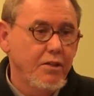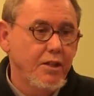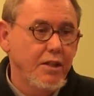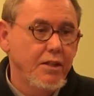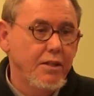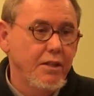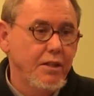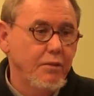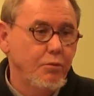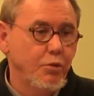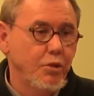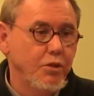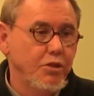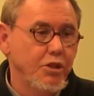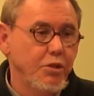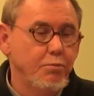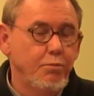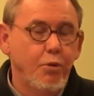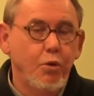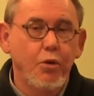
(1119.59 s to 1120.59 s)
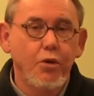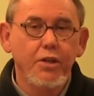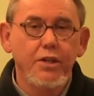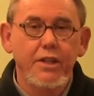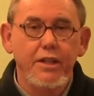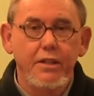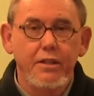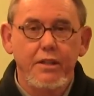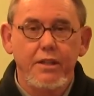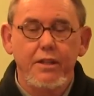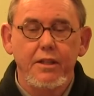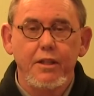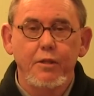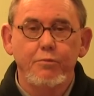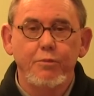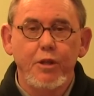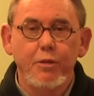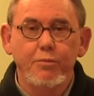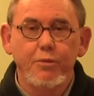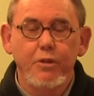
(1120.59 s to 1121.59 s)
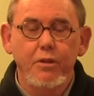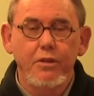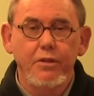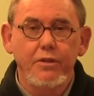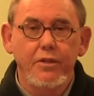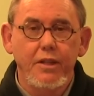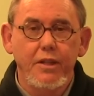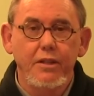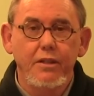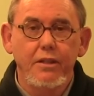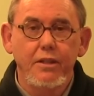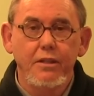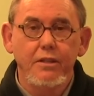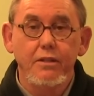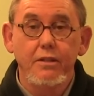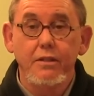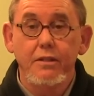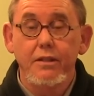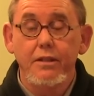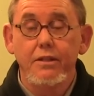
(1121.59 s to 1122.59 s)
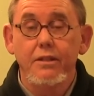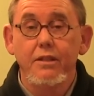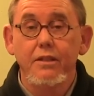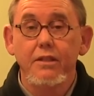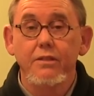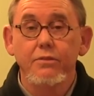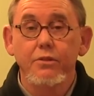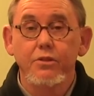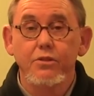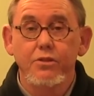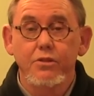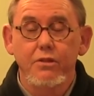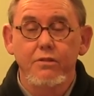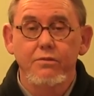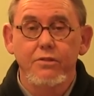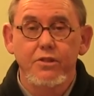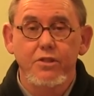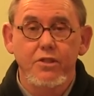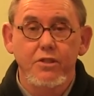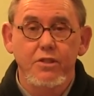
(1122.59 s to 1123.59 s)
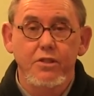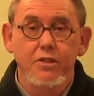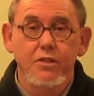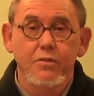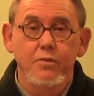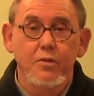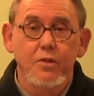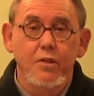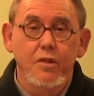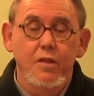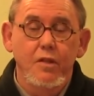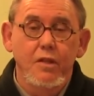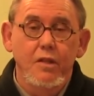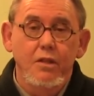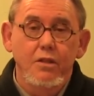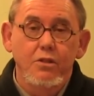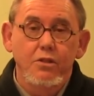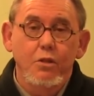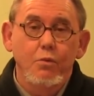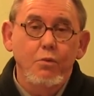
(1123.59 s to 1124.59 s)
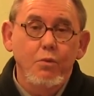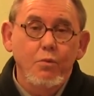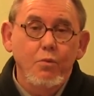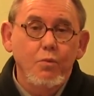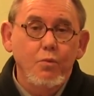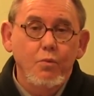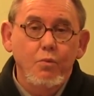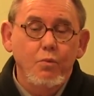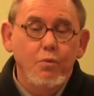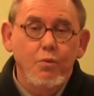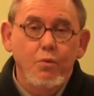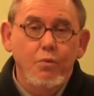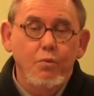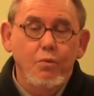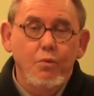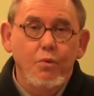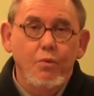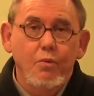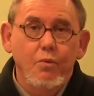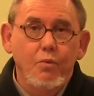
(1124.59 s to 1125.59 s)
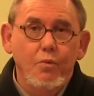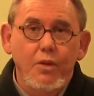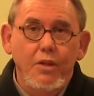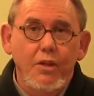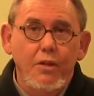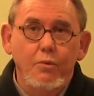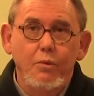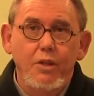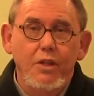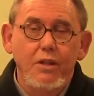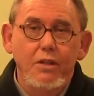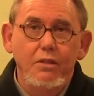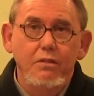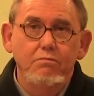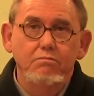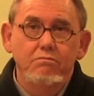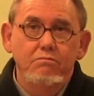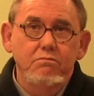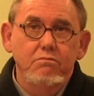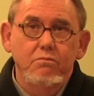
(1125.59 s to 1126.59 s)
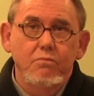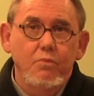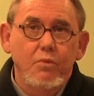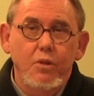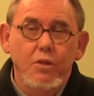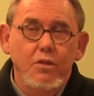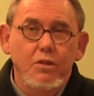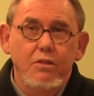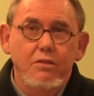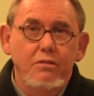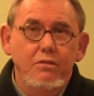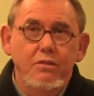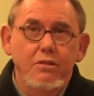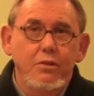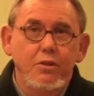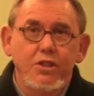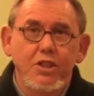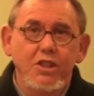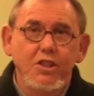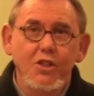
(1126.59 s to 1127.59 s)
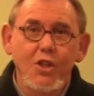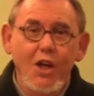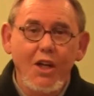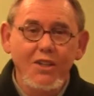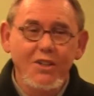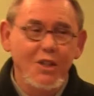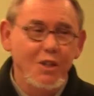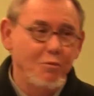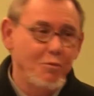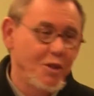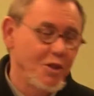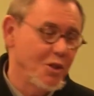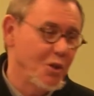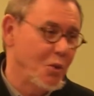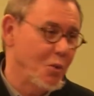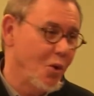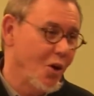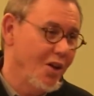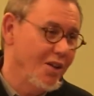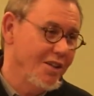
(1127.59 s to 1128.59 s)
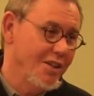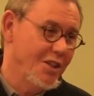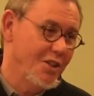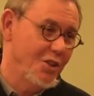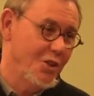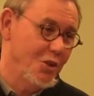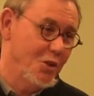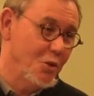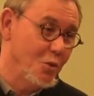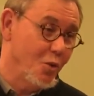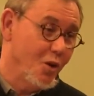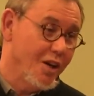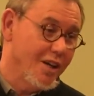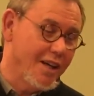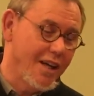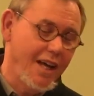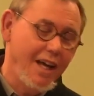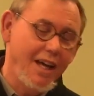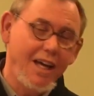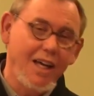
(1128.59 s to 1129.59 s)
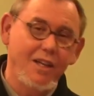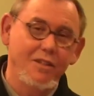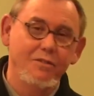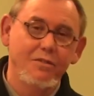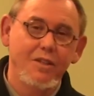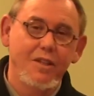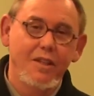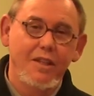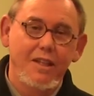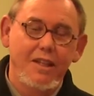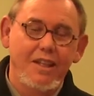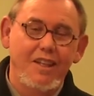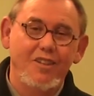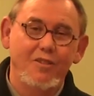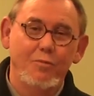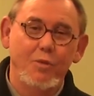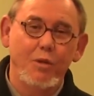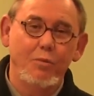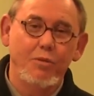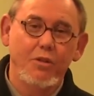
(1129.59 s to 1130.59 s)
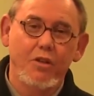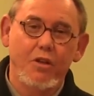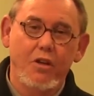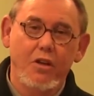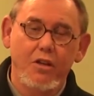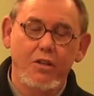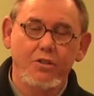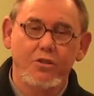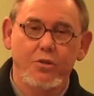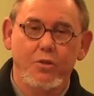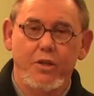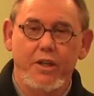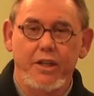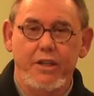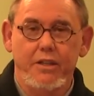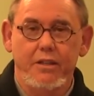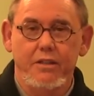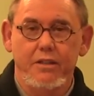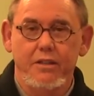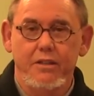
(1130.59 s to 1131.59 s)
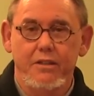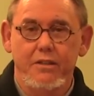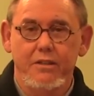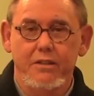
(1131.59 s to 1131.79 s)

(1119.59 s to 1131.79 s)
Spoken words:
that would support the people that deliver services. So they're just not going to be the quality that you want to have if people aren't trained.